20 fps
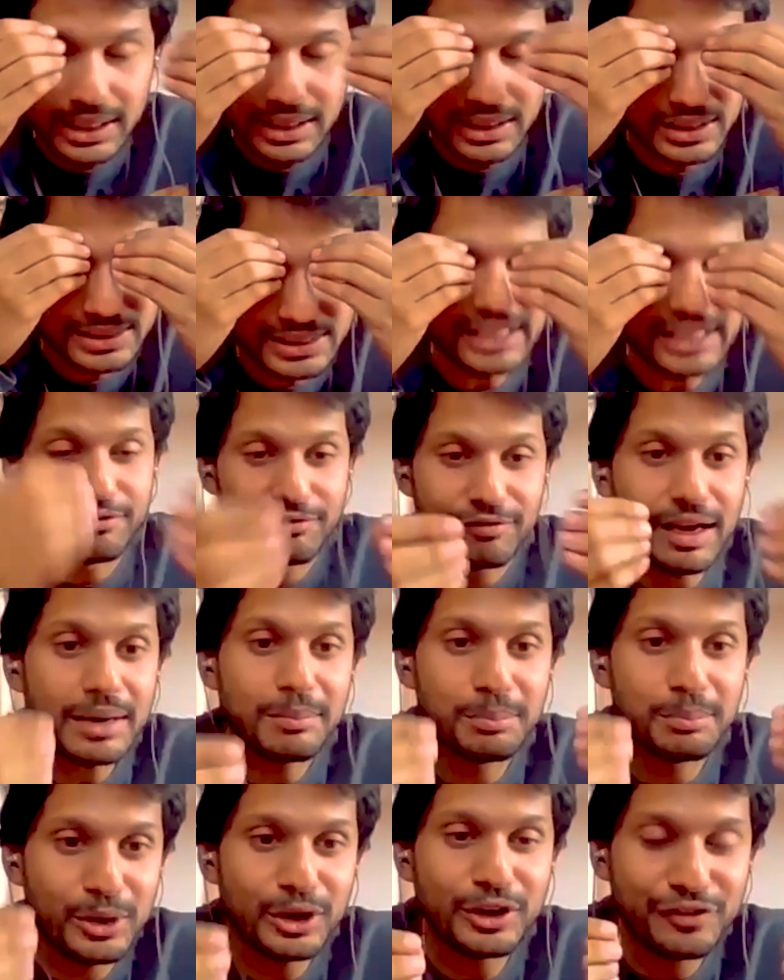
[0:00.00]
And
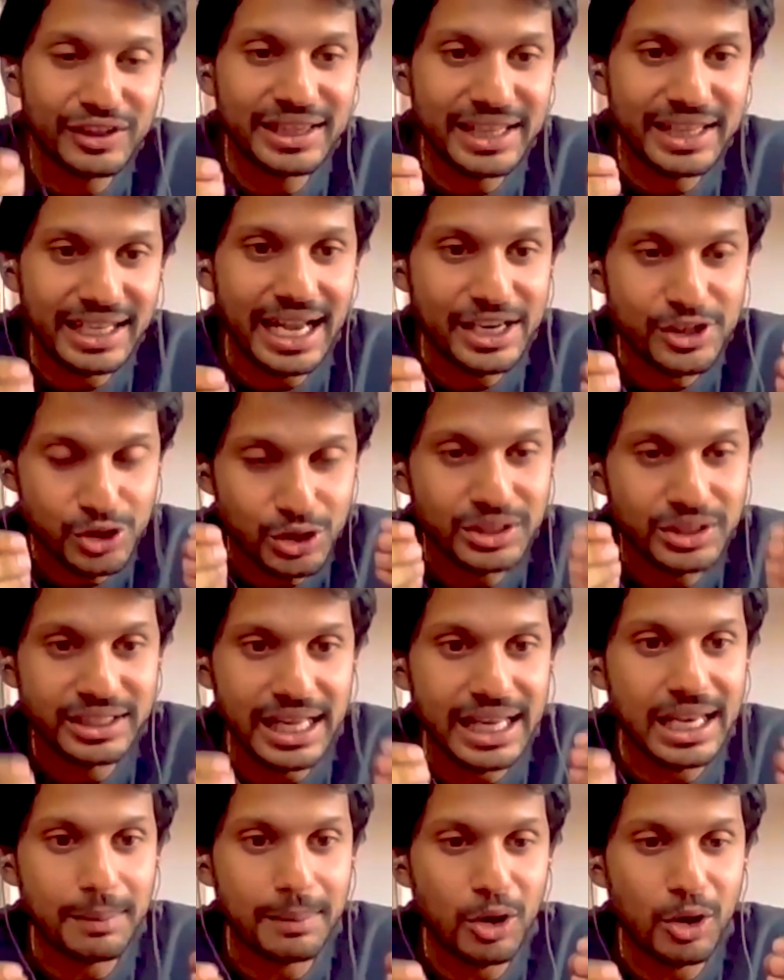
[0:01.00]
see, one beautiful thing
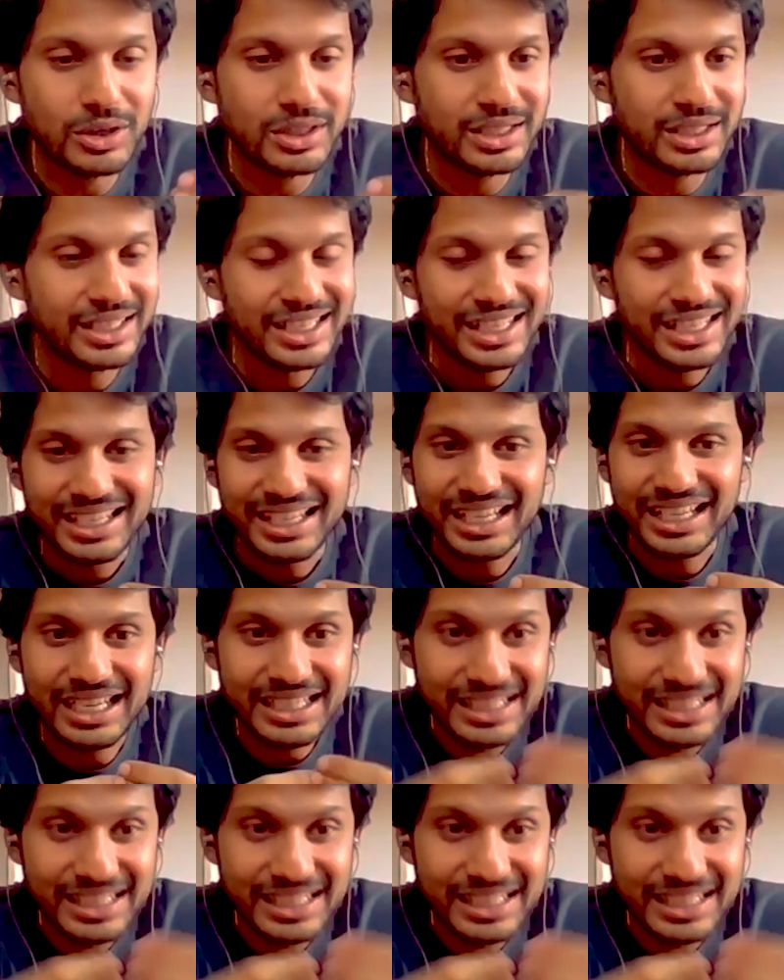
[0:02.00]
I should tell about